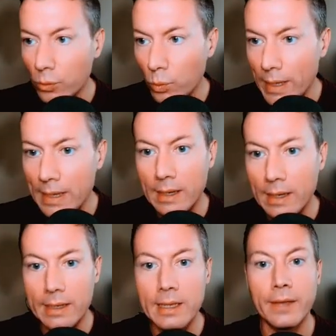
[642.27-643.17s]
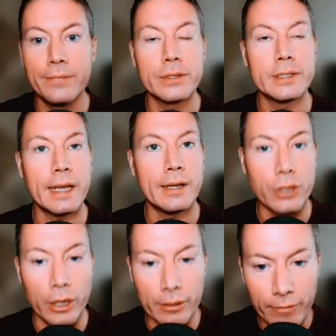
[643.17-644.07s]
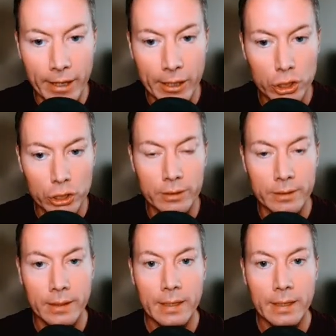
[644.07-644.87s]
the weekly gives us our direction,